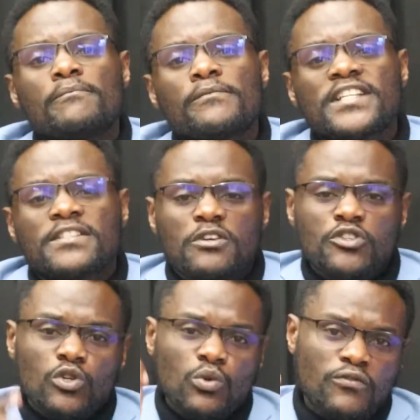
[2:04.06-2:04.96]
Please make
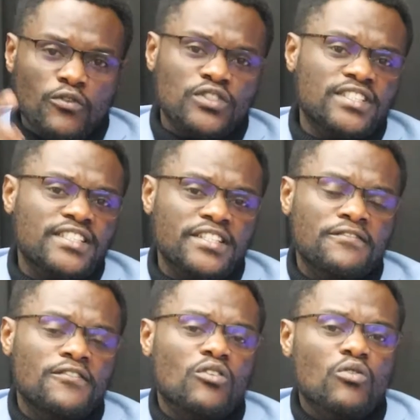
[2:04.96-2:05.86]
sure you look for
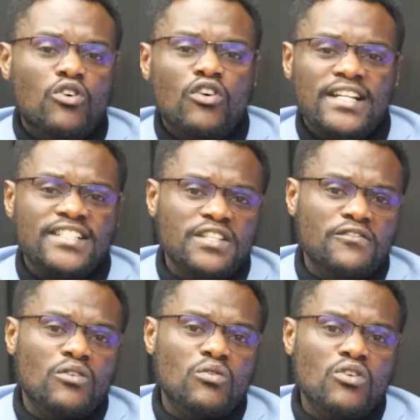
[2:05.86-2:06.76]
Steve Onguko at Steve
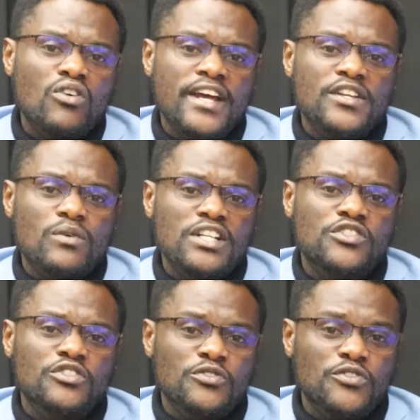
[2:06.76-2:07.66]
Onguko, and
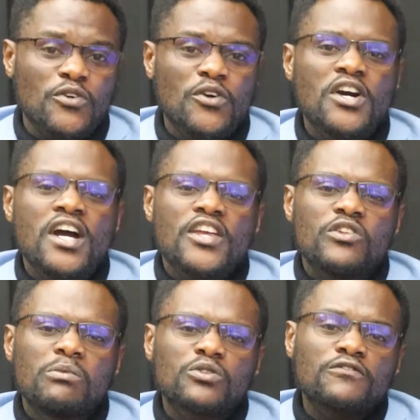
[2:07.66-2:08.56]
once you do so,
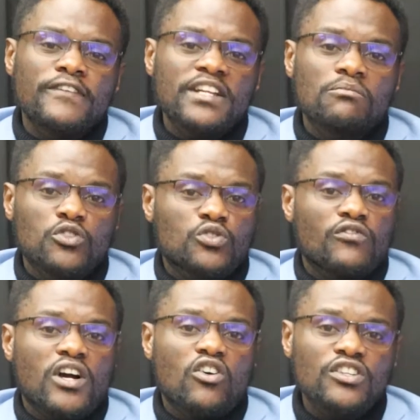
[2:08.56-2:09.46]
you'll be able to find most
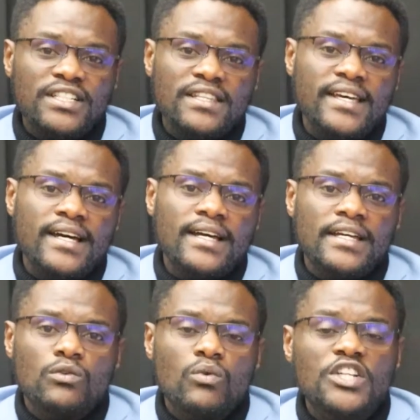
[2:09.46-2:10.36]
of our content there
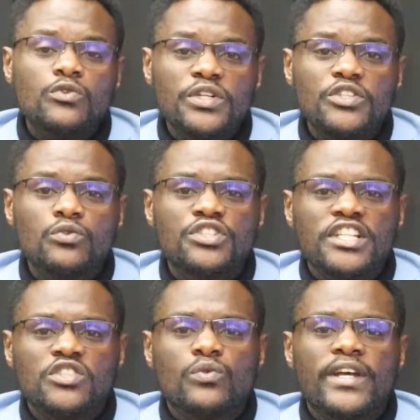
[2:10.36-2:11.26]
and what we do
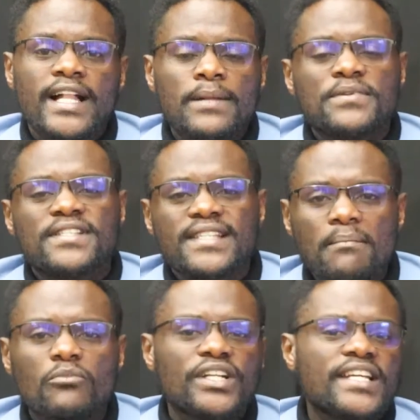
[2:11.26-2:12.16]
just to help
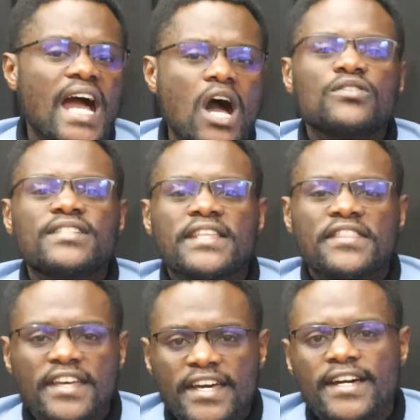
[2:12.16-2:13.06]
somebody outside
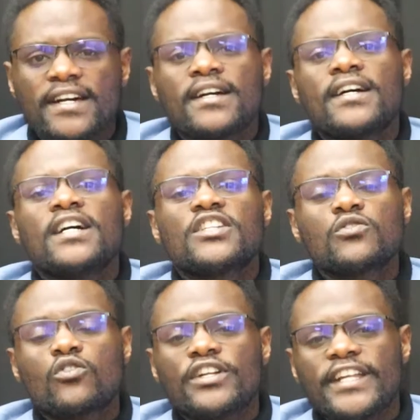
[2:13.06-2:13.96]
there
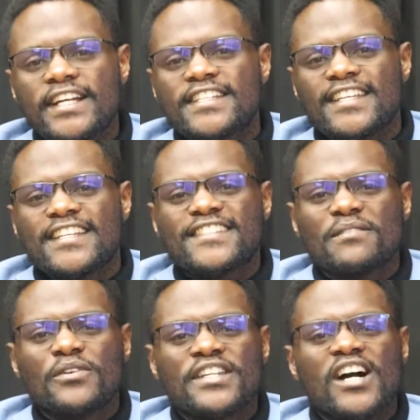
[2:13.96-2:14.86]
to connect, and
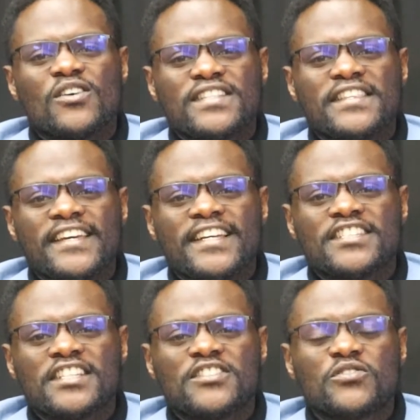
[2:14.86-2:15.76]
somebody outside there
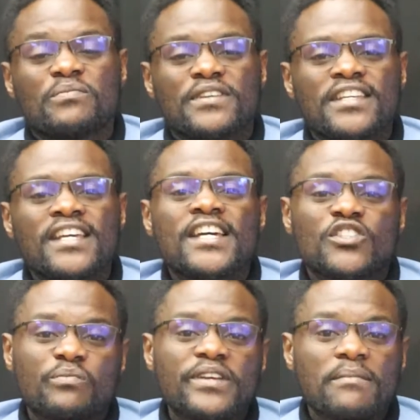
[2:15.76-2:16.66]
just to be
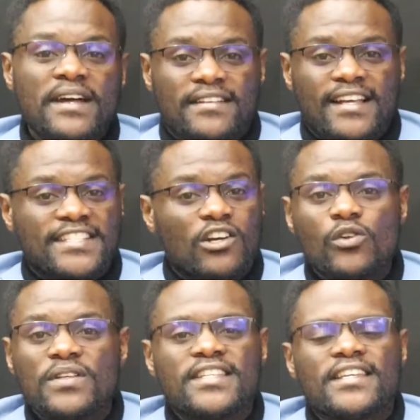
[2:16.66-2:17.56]
a man. As I
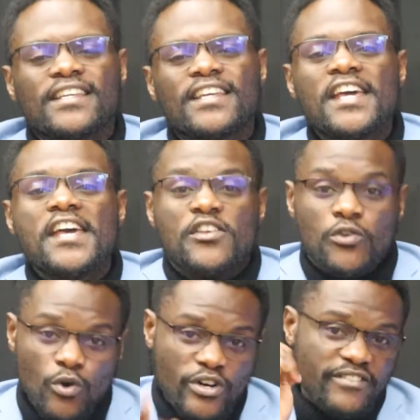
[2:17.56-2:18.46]
always say,
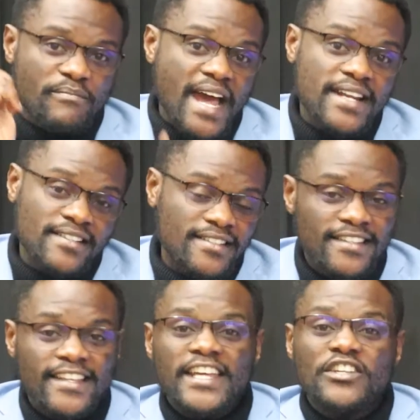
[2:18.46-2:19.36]
you are a man
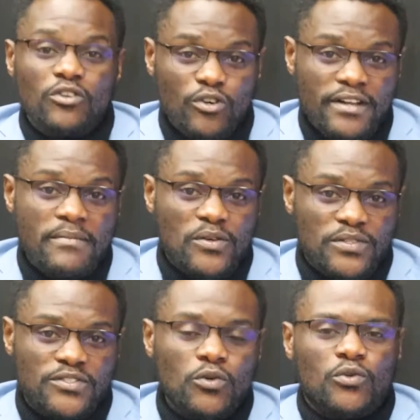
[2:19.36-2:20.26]
and not a
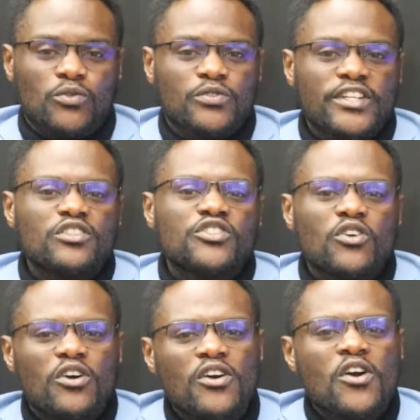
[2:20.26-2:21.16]
mouse. So today on
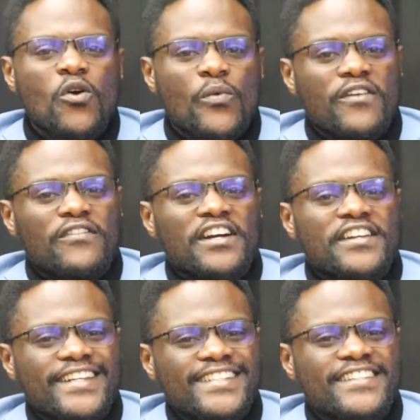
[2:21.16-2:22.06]
show we have a
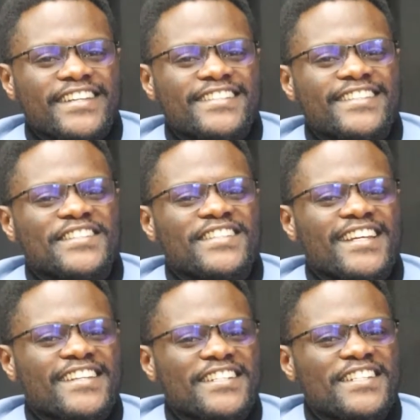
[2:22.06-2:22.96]
great
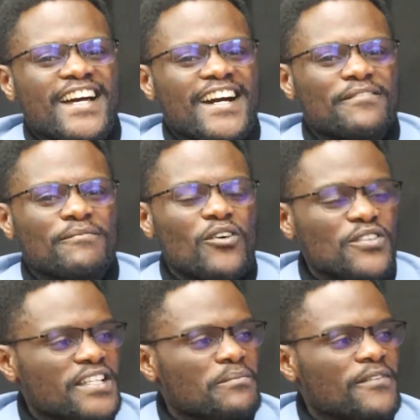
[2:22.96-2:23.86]

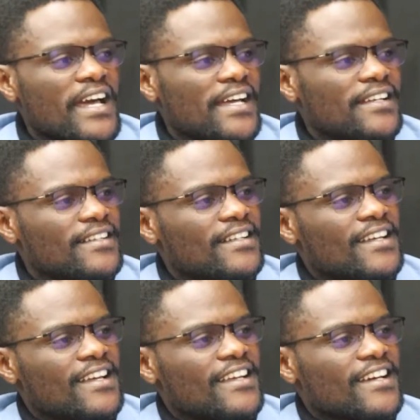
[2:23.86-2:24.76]
awesome guy.
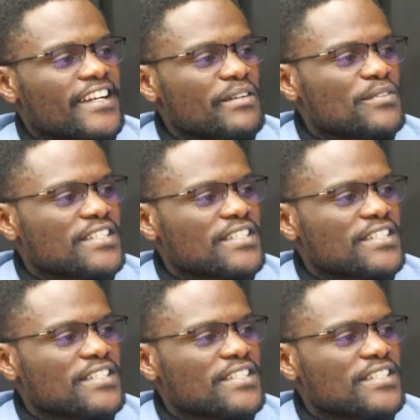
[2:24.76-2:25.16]
Karibu